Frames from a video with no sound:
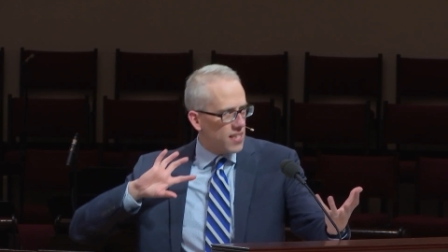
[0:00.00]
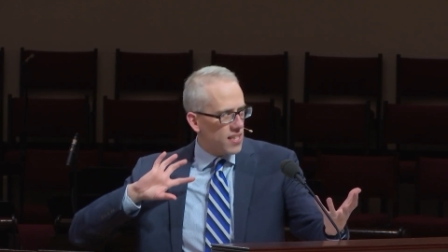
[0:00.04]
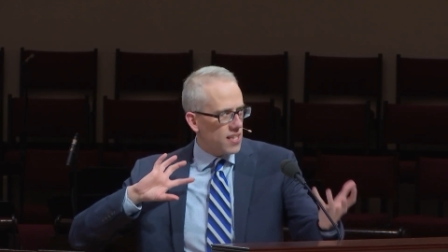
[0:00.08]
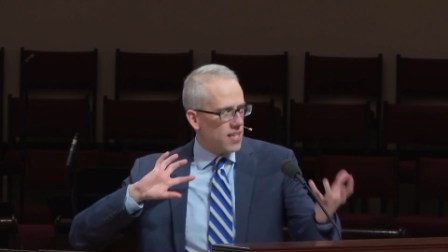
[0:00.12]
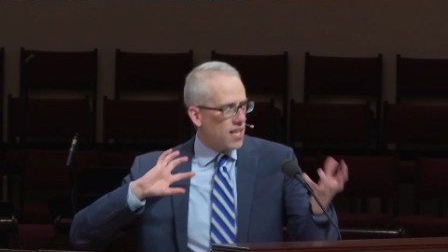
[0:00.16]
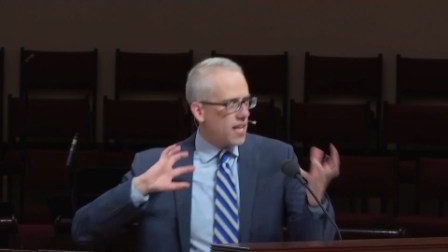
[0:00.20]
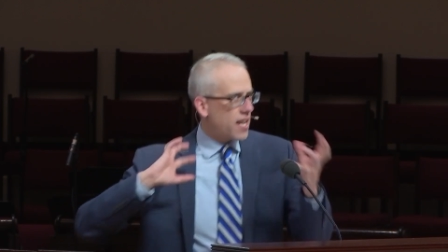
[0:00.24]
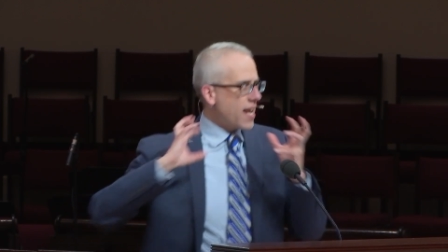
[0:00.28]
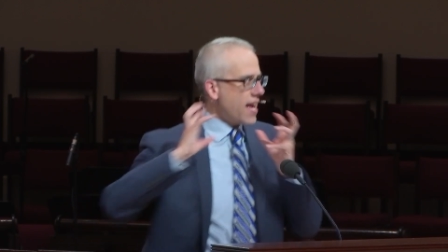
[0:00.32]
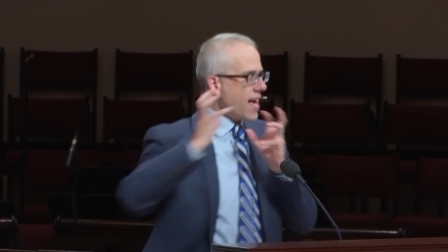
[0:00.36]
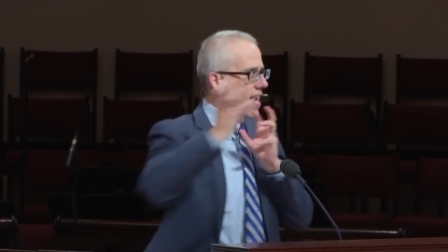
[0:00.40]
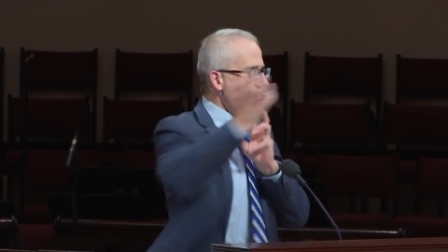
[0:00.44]
you
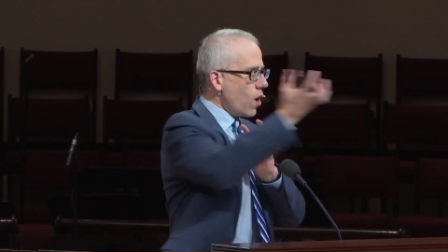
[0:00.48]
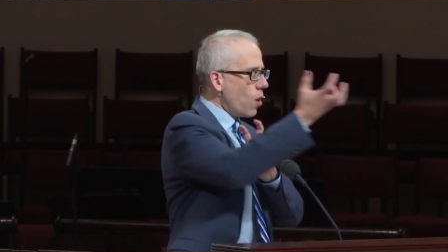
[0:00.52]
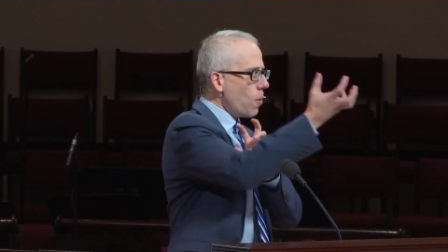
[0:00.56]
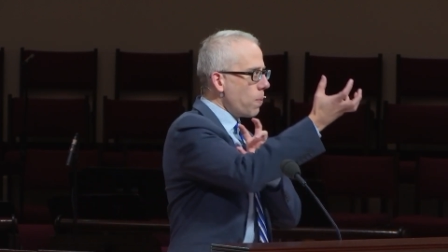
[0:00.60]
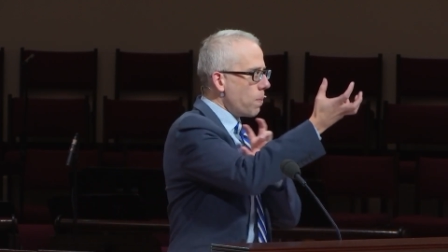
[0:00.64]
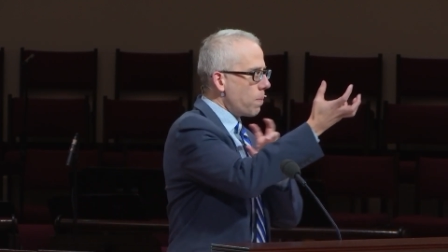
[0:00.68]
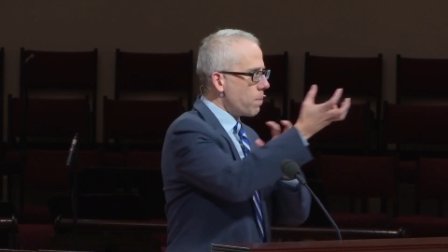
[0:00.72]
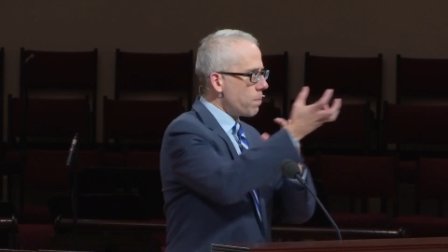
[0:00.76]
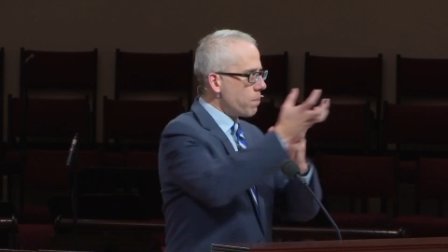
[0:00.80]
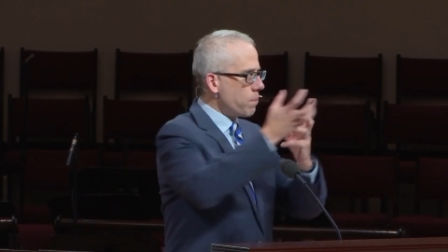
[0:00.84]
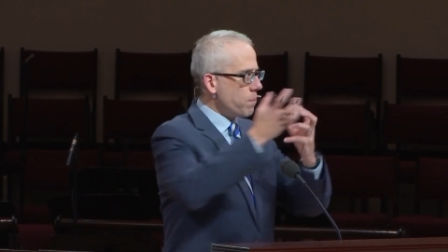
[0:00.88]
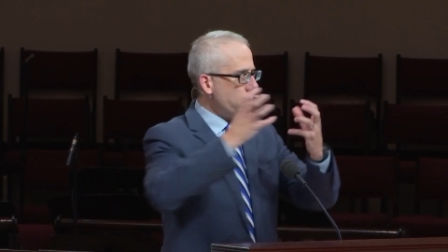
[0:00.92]
got to help
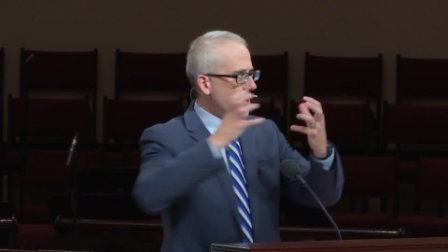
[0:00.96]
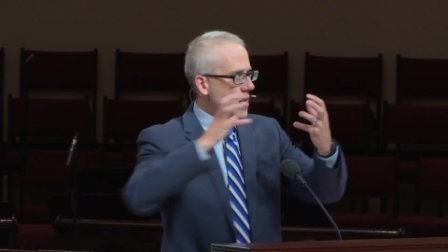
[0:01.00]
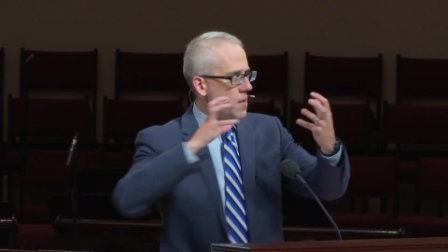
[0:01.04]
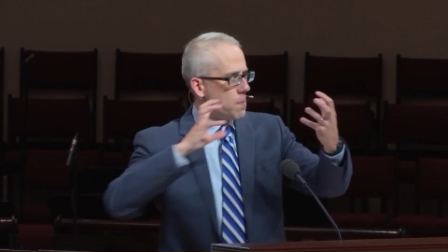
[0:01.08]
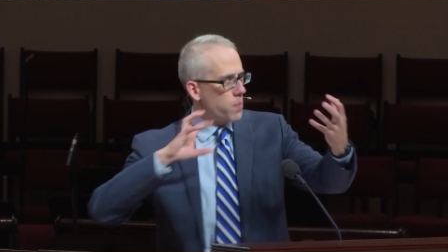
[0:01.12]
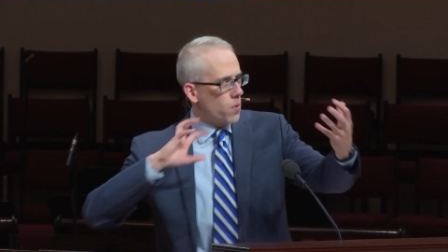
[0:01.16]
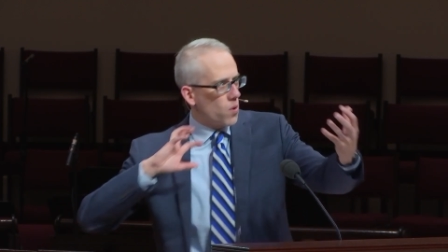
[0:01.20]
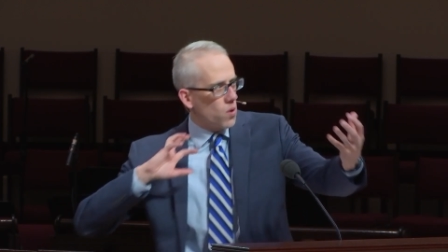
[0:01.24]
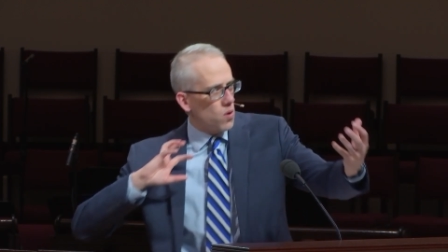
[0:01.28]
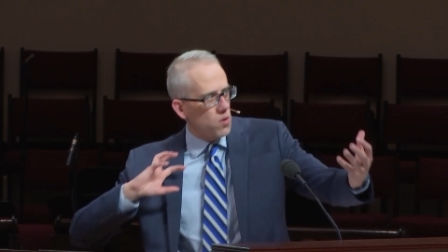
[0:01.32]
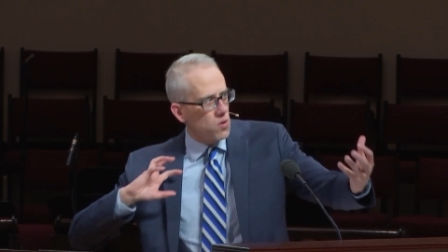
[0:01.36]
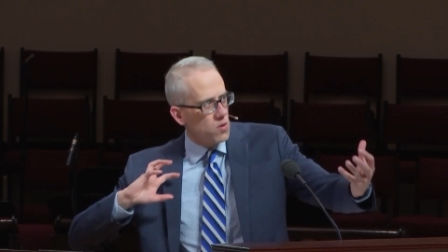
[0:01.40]

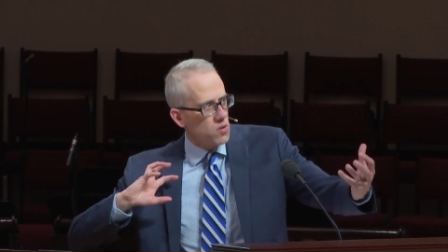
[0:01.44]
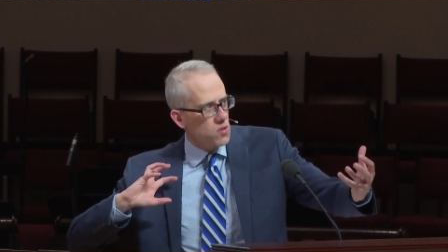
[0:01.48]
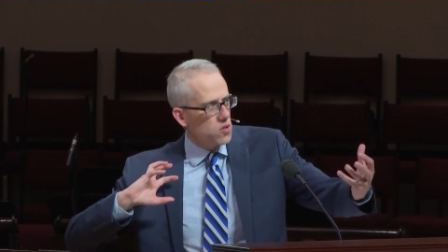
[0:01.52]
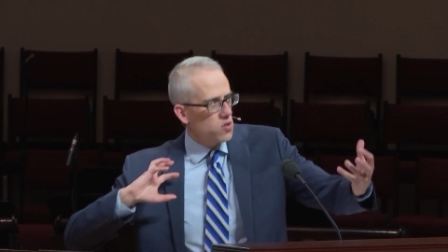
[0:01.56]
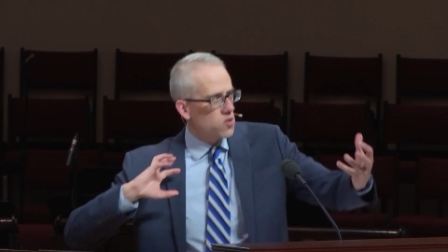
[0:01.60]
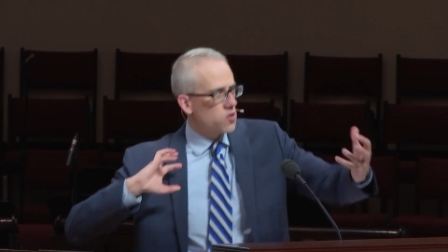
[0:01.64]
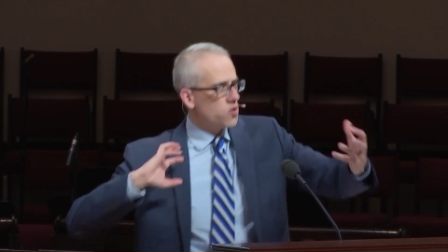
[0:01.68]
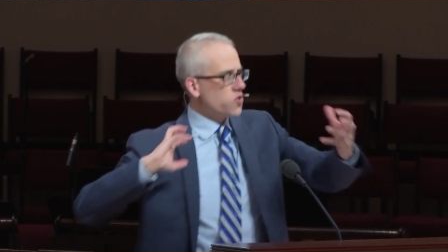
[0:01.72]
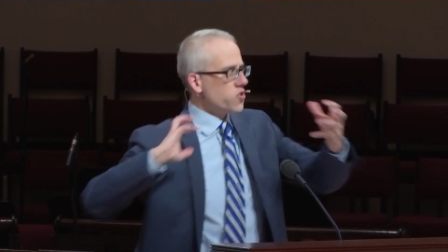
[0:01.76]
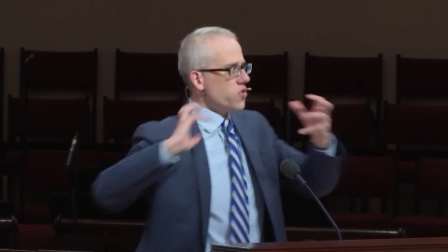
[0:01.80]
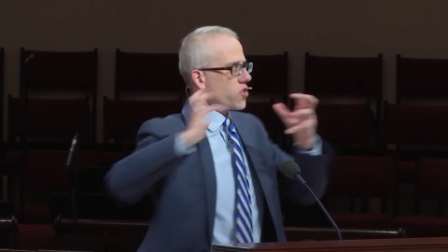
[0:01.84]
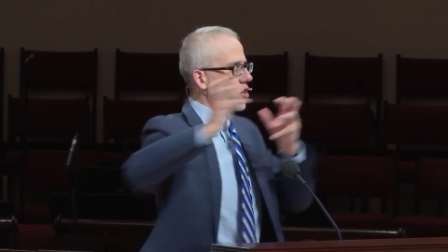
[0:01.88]
people
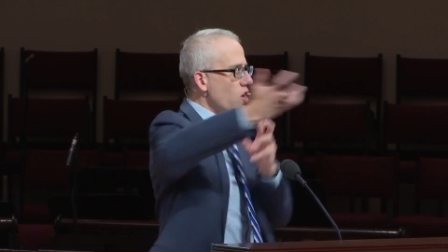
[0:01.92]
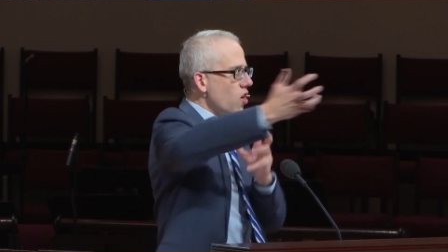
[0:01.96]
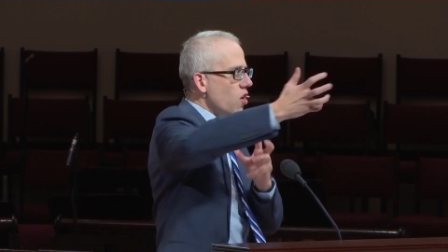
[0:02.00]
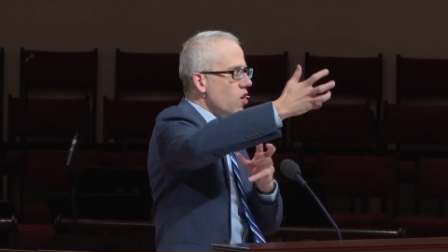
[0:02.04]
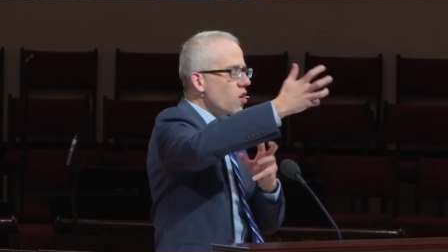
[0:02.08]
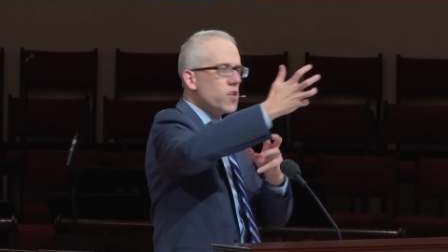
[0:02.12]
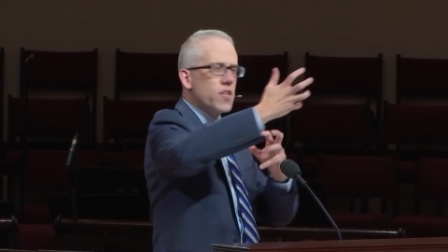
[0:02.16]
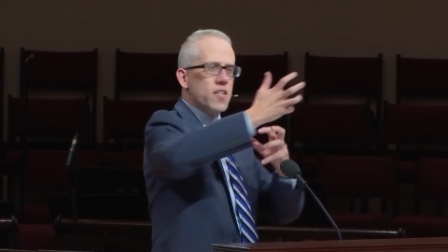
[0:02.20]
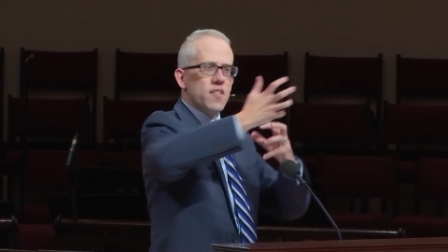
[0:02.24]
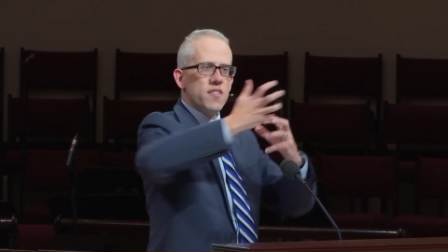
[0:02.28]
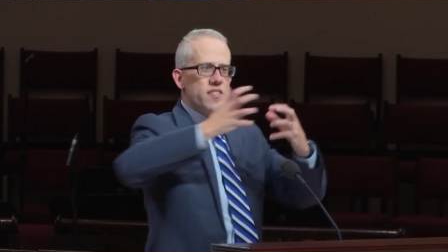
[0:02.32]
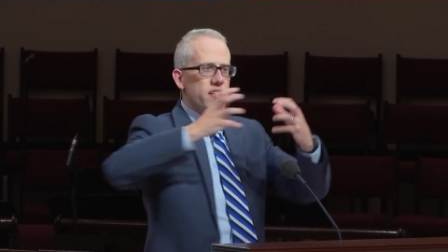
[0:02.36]

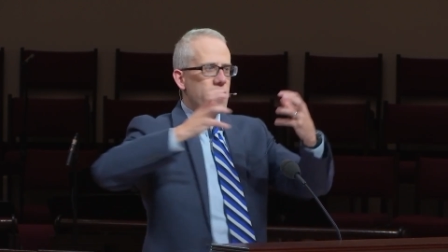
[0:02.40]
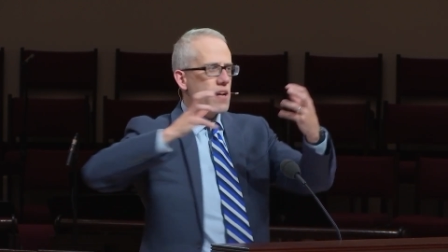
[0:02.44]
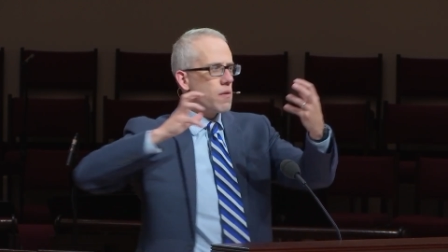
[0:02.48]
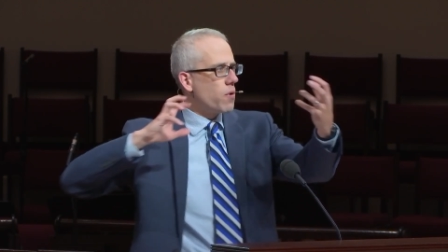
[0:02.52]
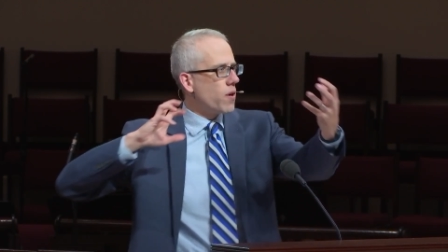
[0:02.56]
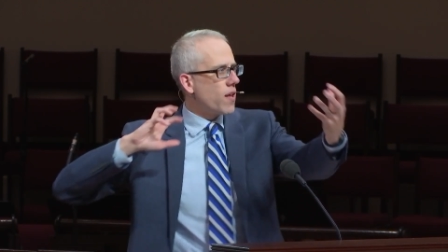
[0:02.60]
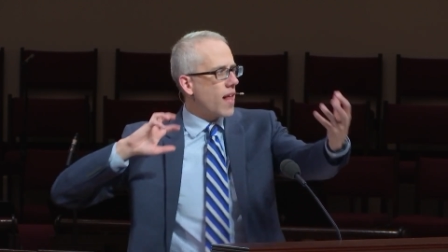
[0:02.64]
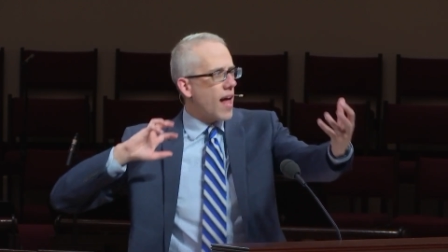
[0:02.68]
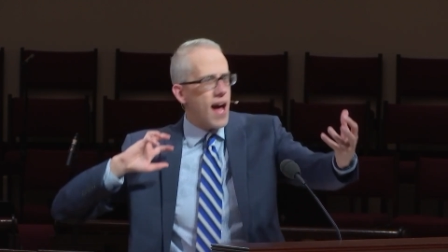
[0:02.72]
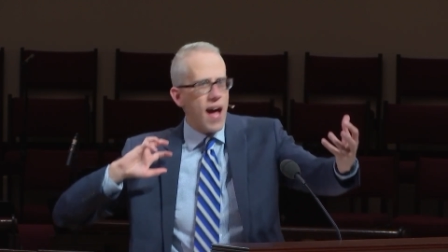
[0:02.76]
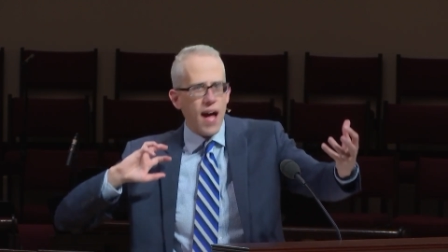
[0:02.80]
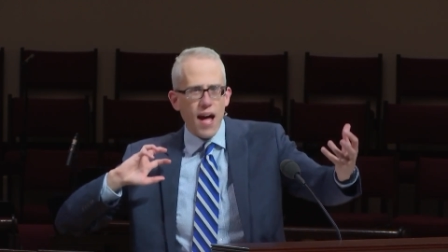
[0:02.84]
turn and say,
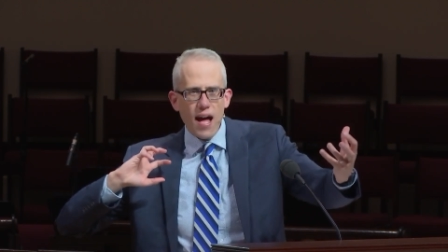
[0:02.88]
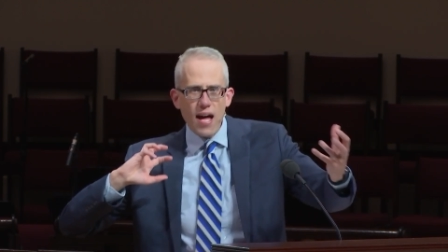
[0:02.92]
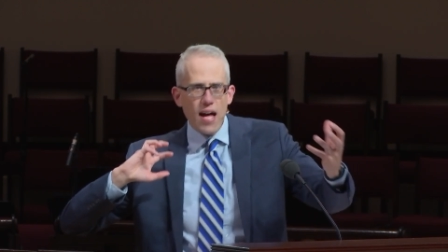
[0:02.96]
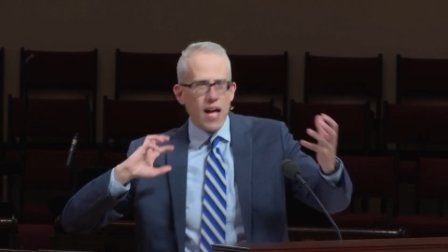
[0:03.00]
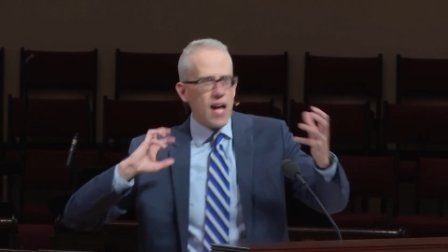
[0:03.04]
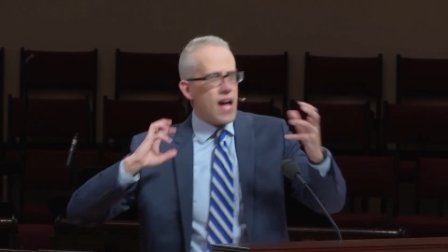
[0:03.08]
well, I,